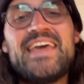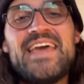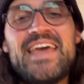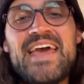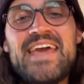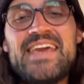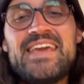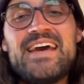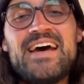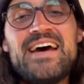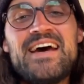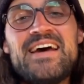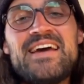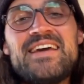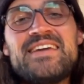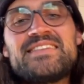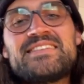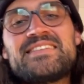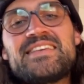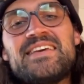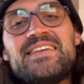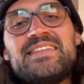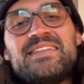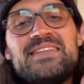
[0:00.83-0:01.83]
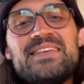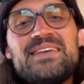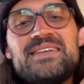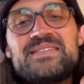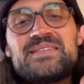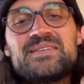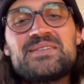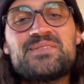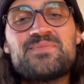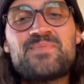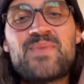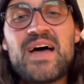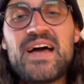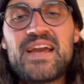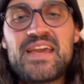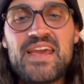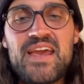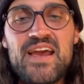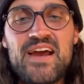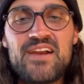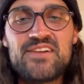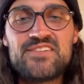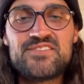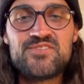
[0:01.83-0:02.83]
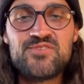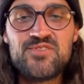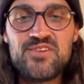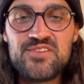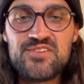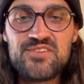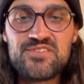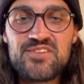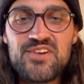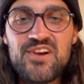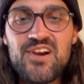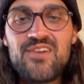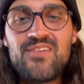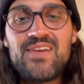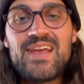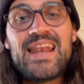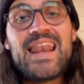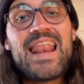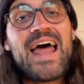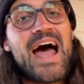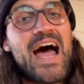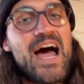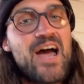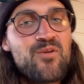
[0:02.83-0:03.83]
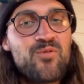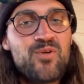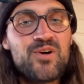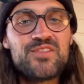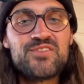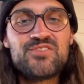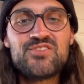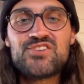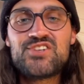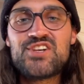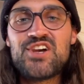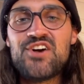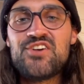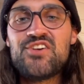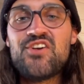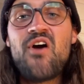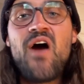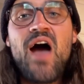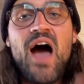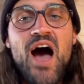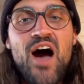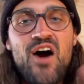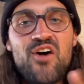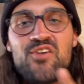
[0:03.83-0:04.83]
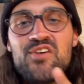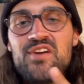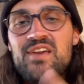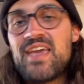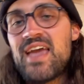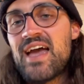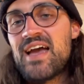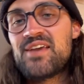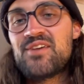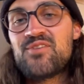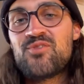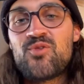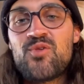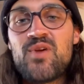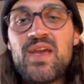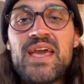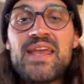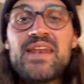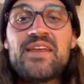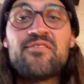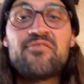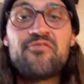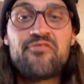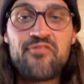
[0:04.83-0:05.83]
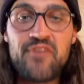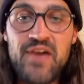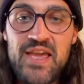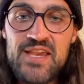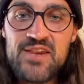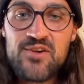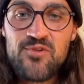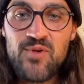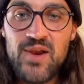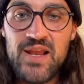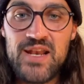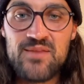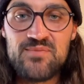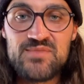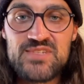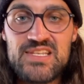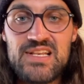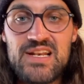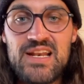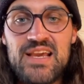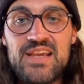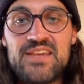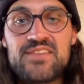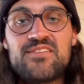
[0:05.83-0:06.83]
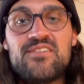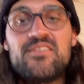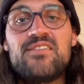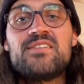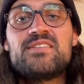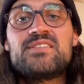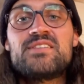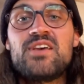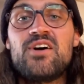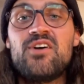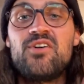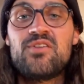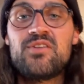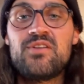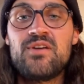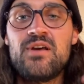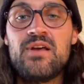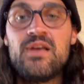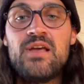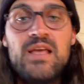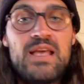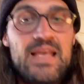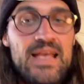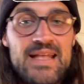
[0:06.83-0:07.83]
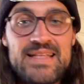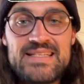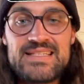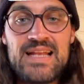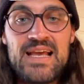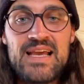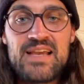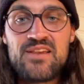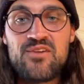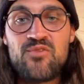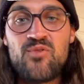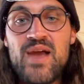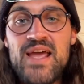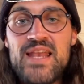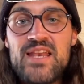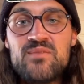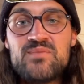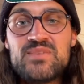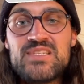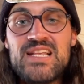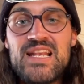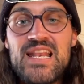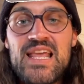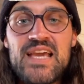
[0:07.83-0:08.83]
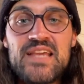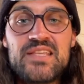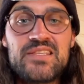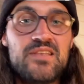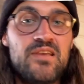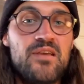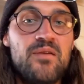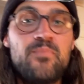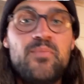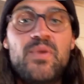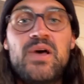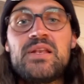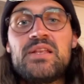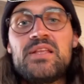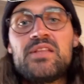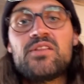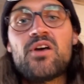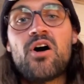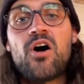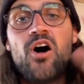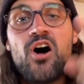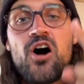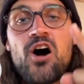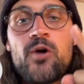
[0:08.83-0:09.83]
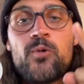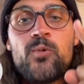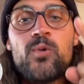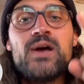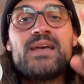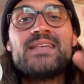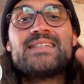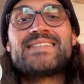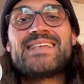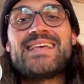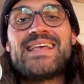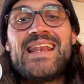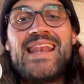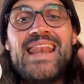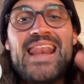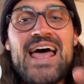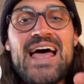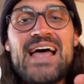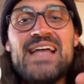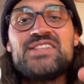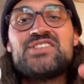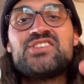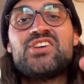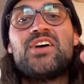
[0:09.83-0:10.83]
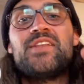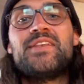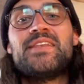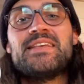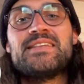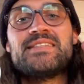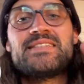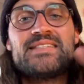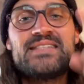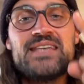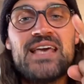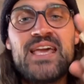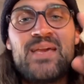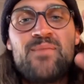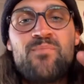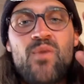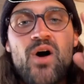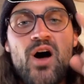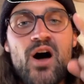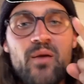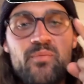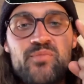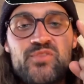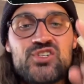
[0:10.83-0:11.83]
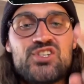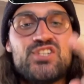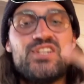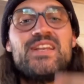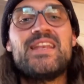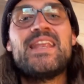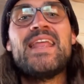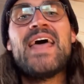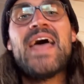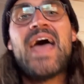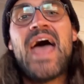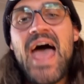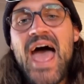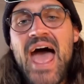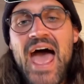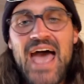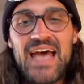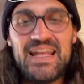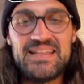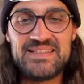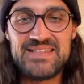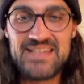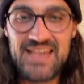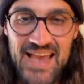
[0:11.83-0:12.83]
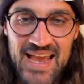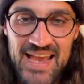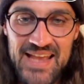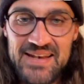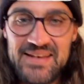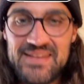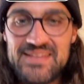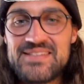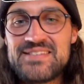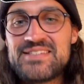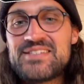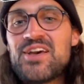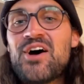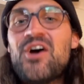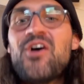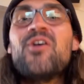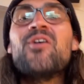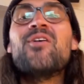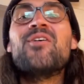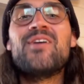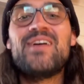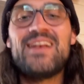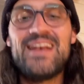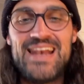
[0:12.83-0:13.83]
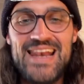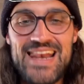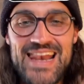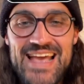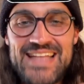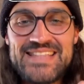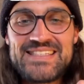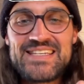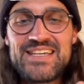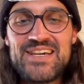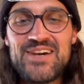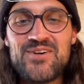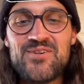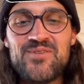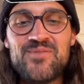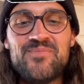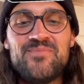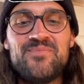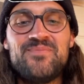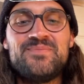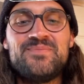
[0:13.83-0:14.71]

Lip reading: Hey guys, in this Spark AR Studio tutorial, I want to show you how you can create a fake random selector. So it's like a random selector, but it always lands on the same option at the end. So let's go.